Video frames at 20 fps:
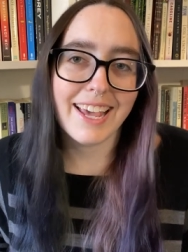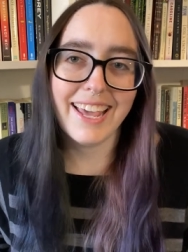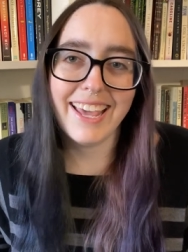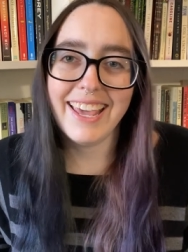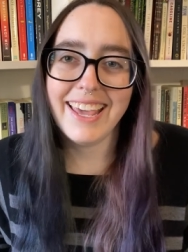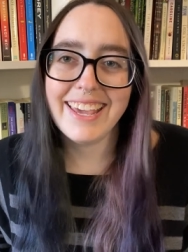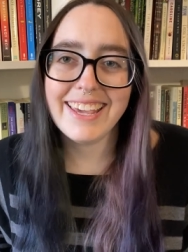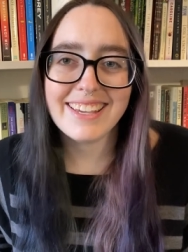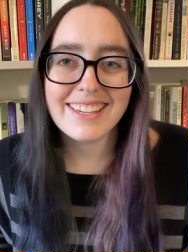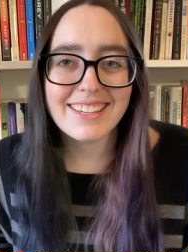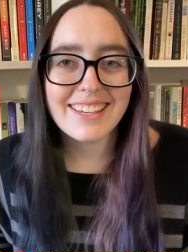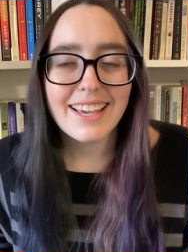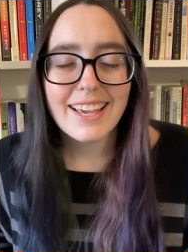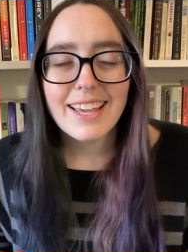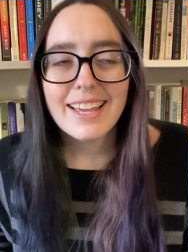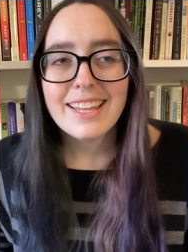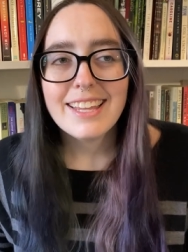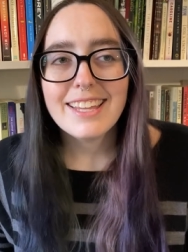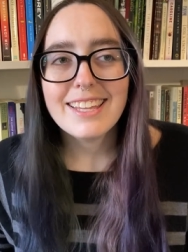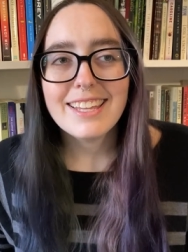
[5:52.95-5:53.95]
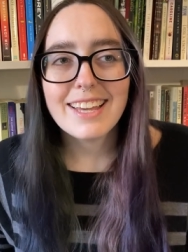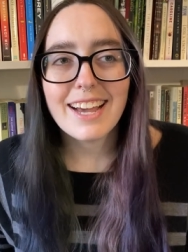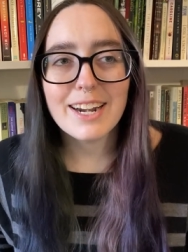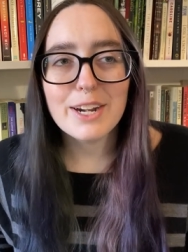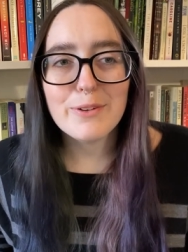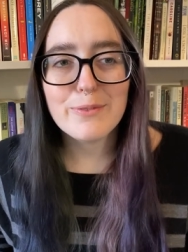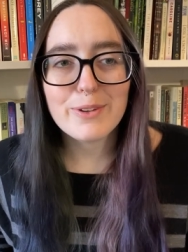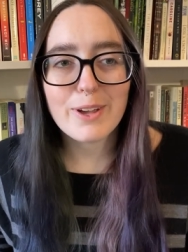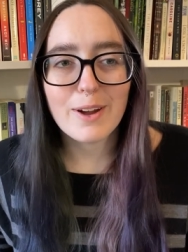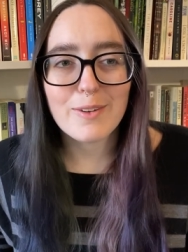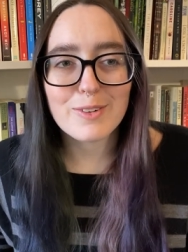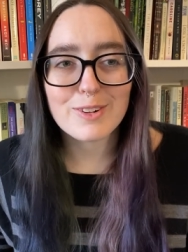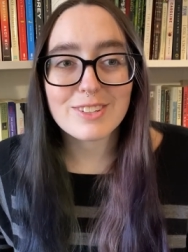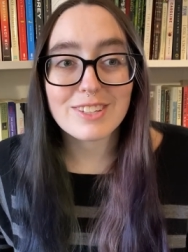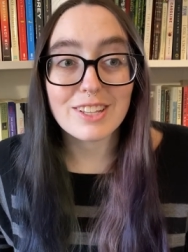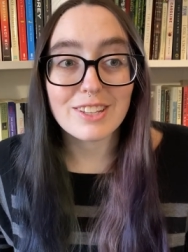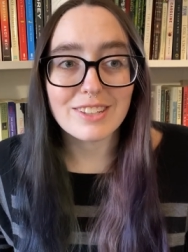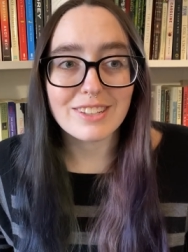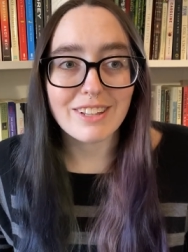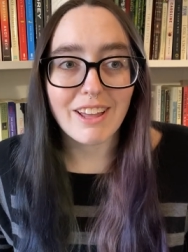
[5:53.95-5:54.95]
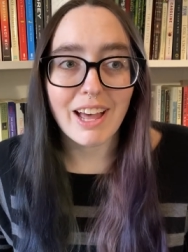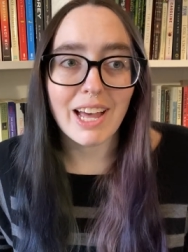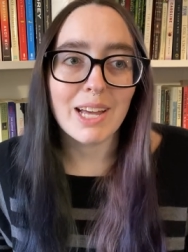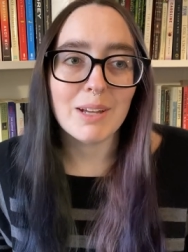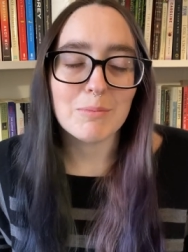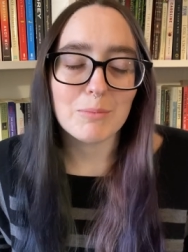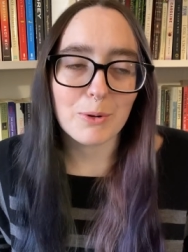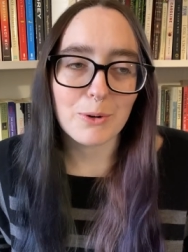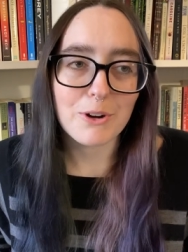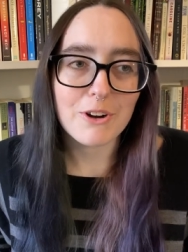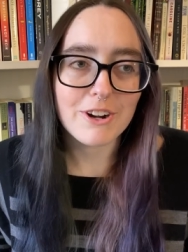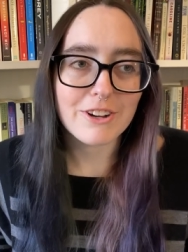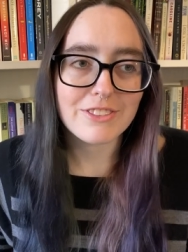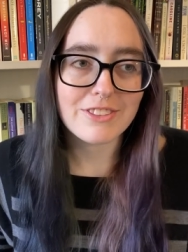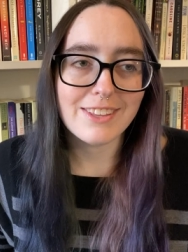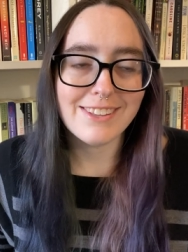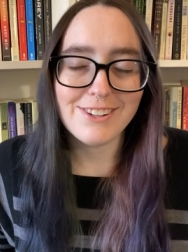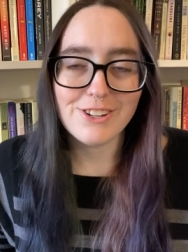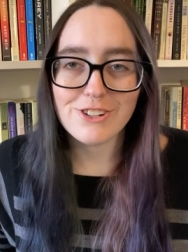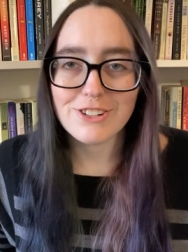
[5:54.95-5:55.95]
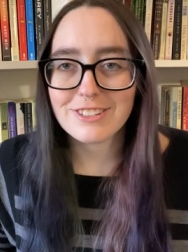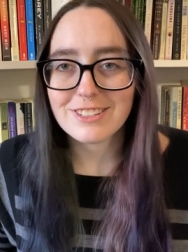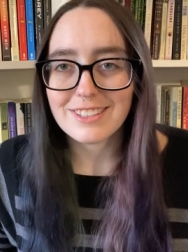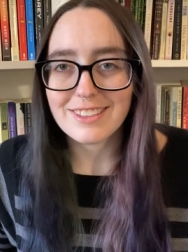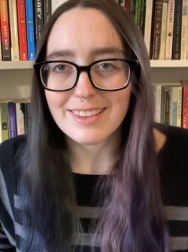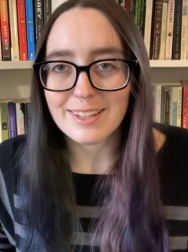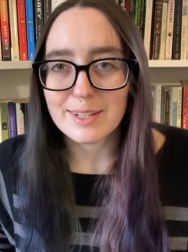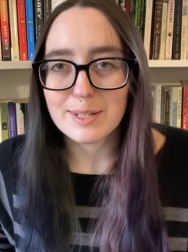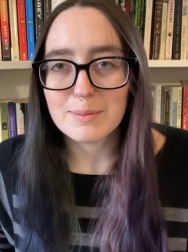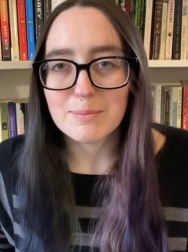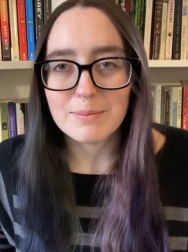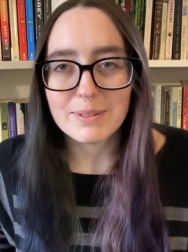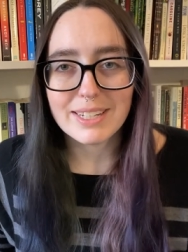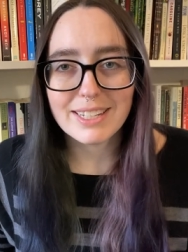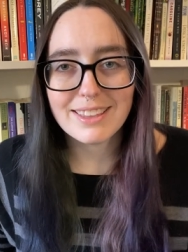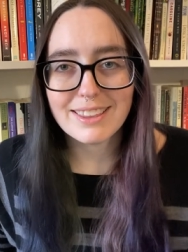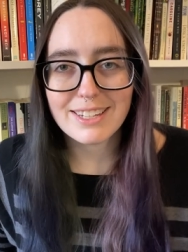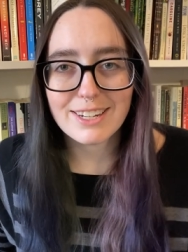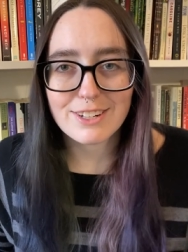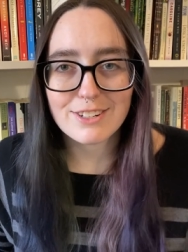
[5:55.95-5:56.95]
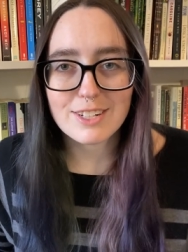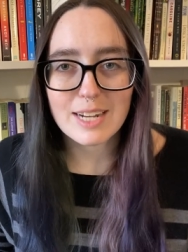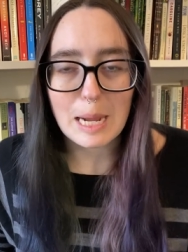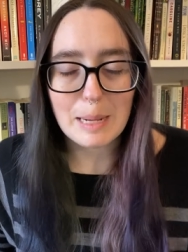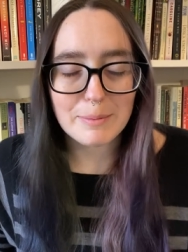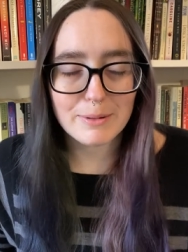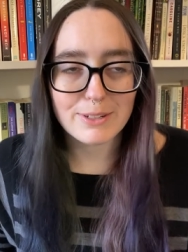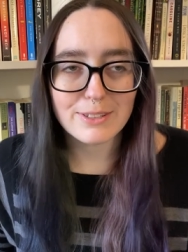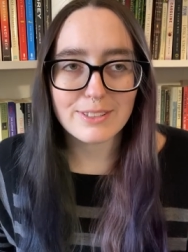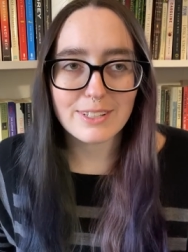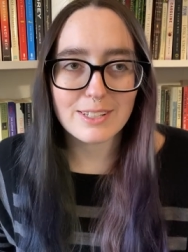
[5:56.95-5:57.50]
Like, he kind of covers a lot more than just them in their chapters.